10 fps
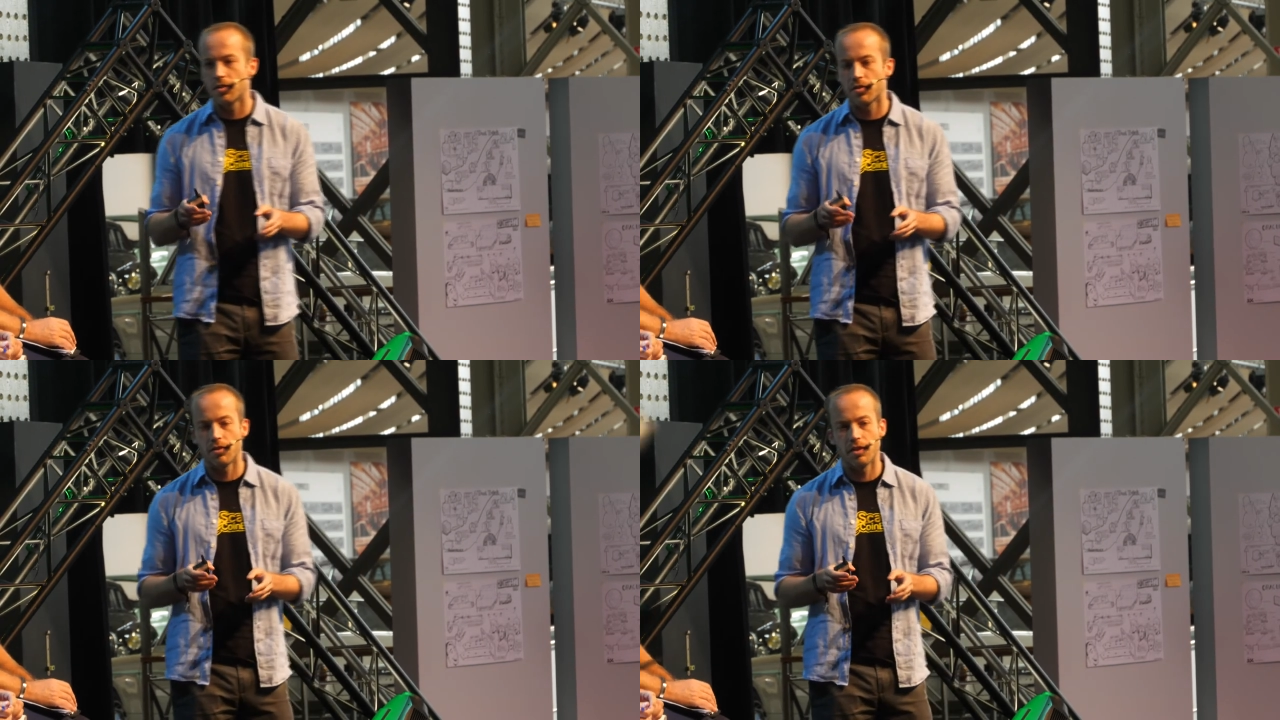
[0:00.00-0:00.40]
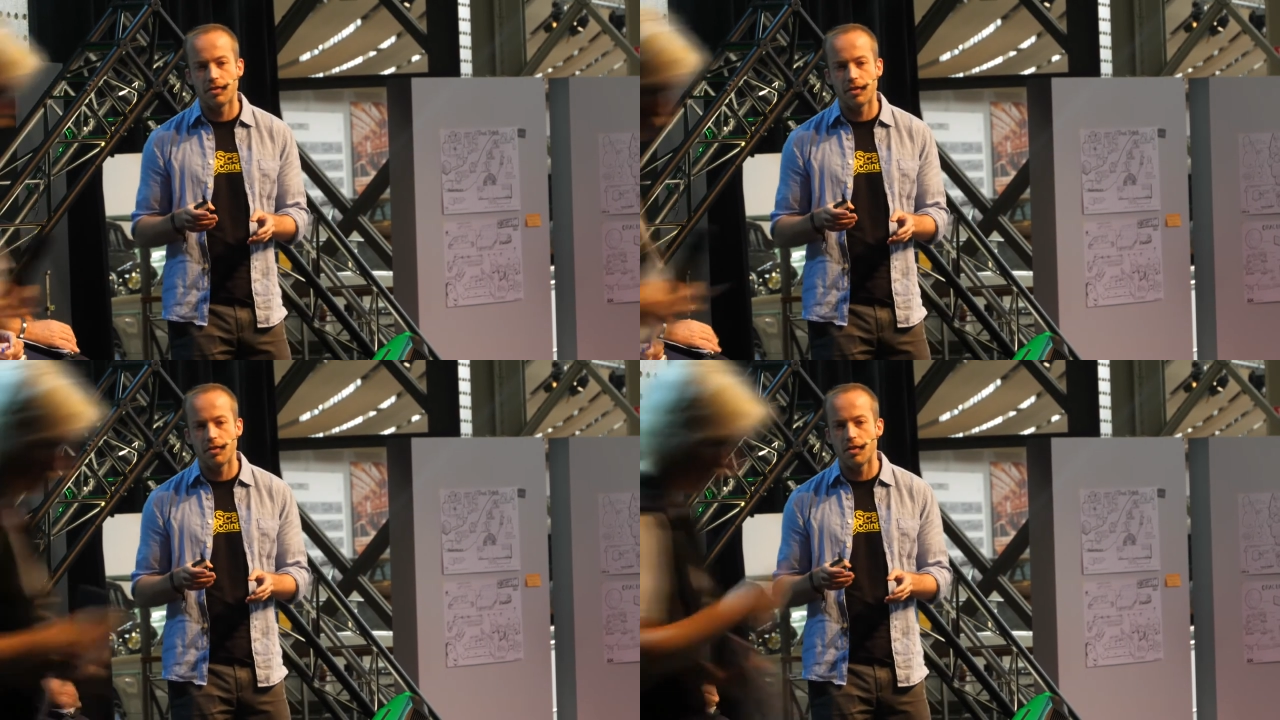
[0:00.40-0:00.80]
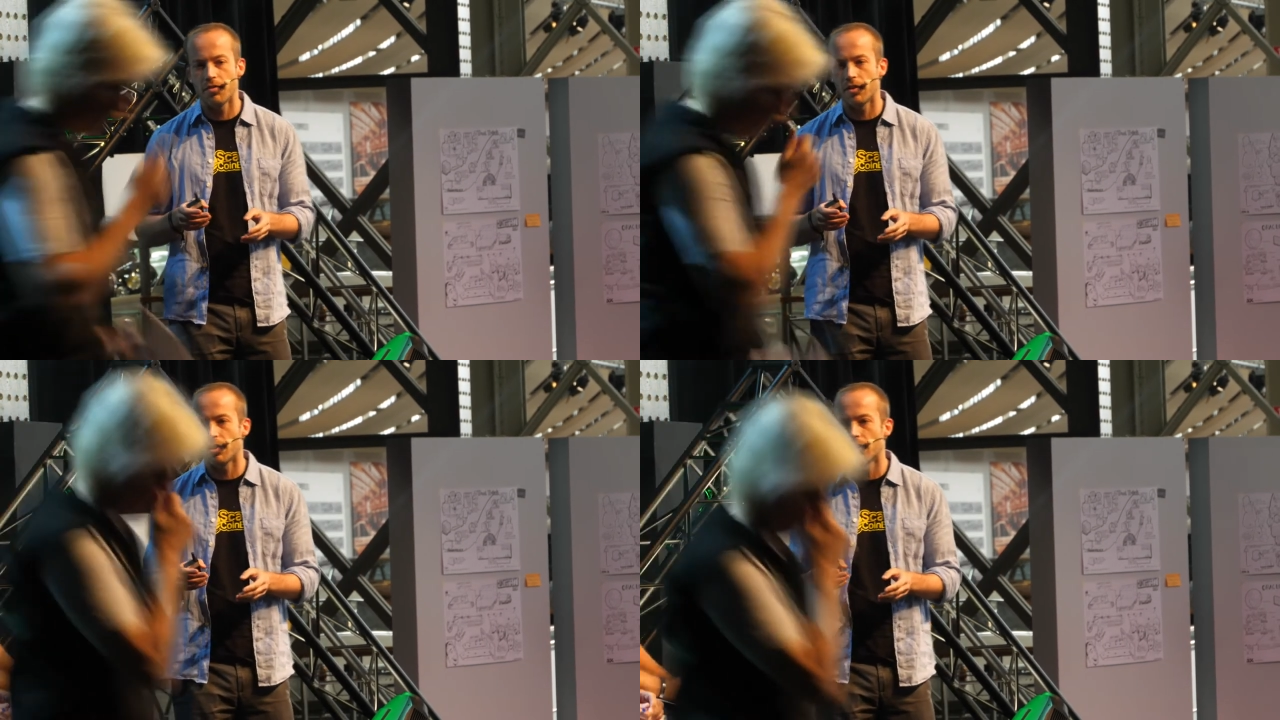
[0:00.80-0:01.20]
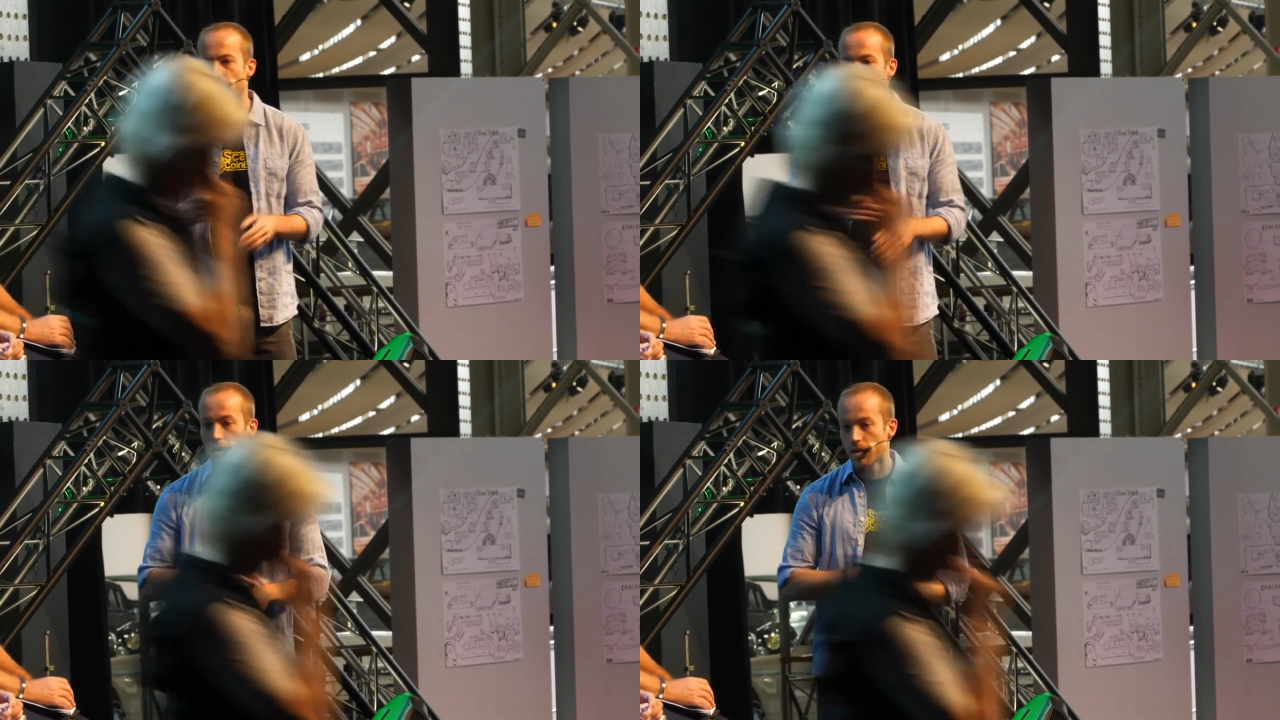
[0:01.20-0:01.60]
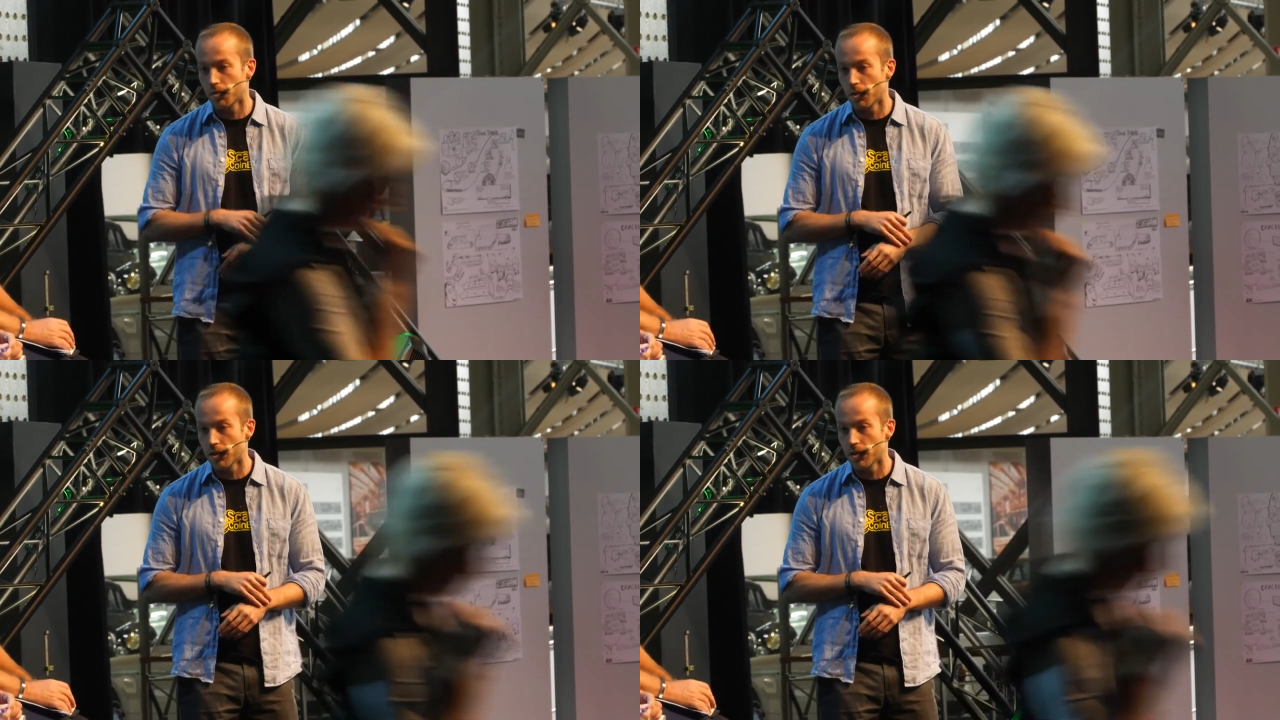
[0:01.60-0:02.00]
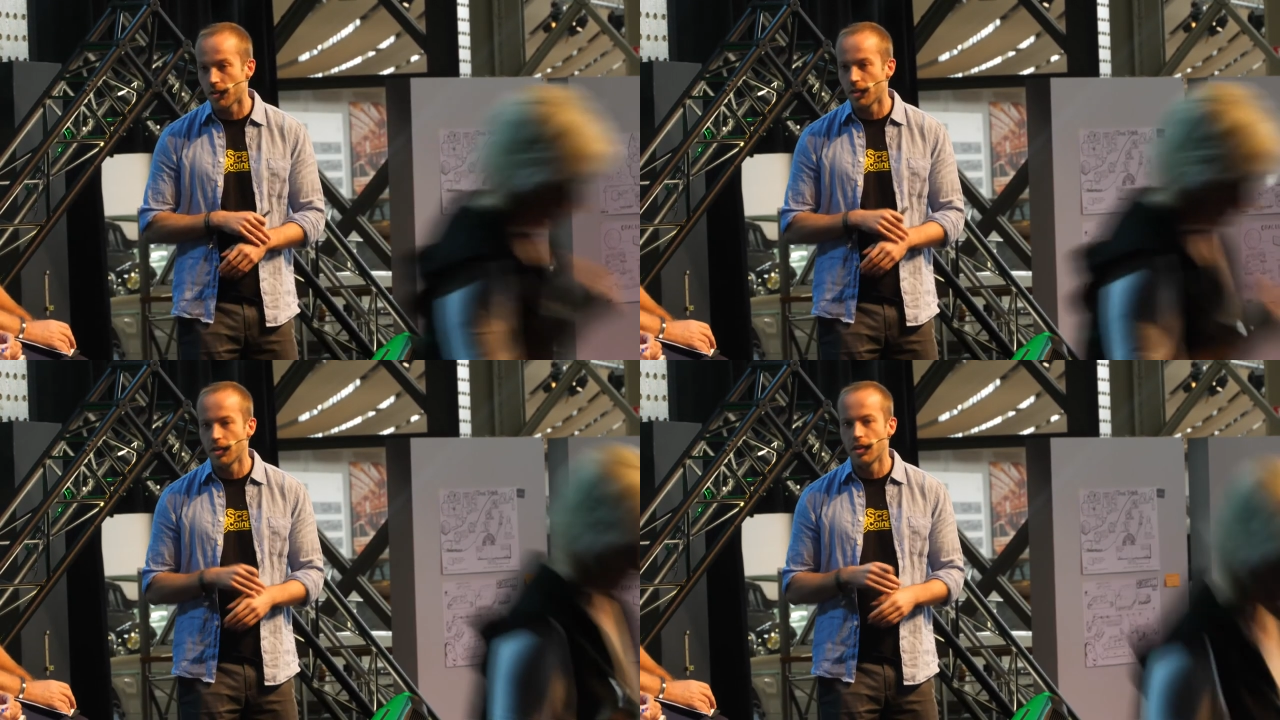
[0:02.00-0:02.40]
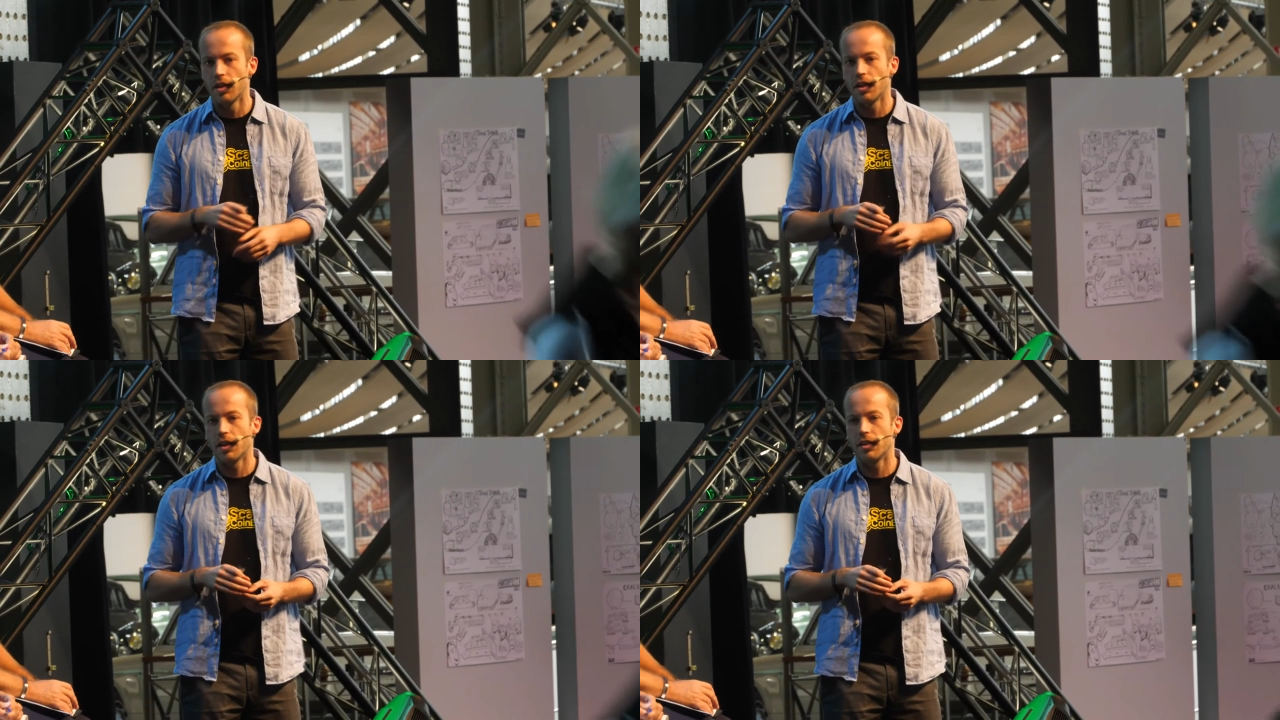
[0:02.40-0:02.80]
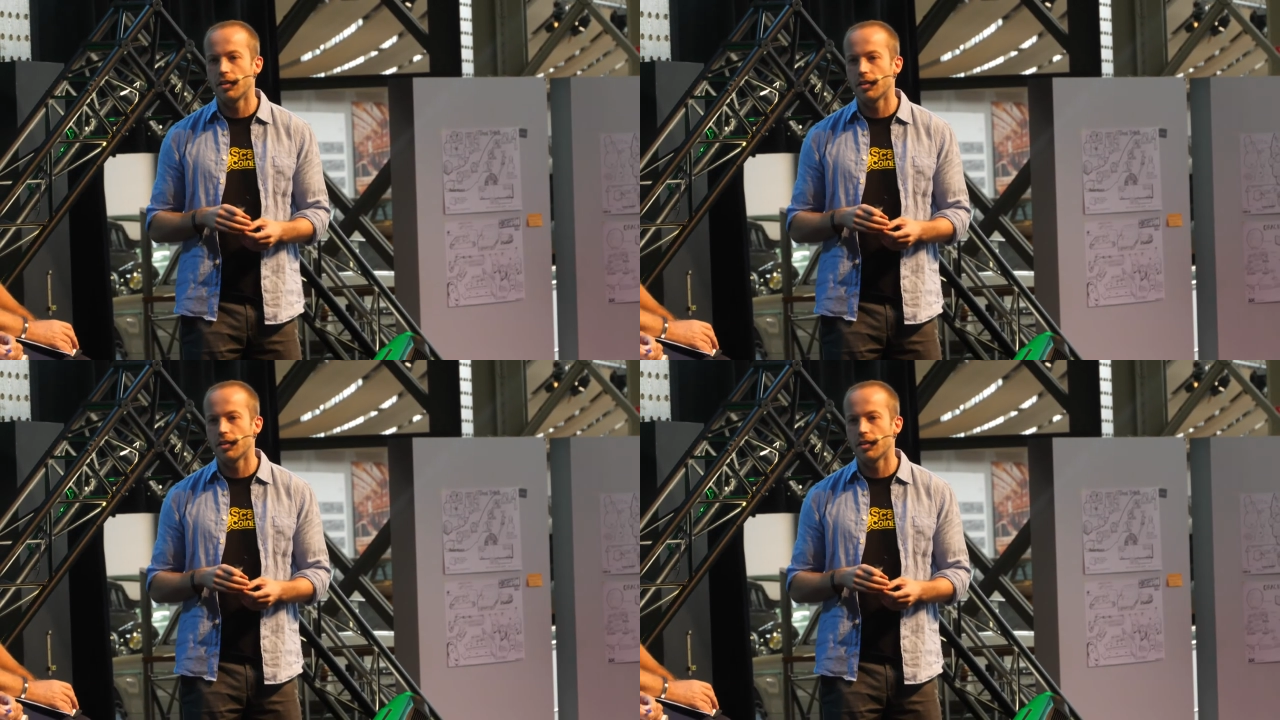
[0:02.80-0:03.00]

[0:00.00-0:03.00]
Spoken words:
So let's say you have a Rolex watch, and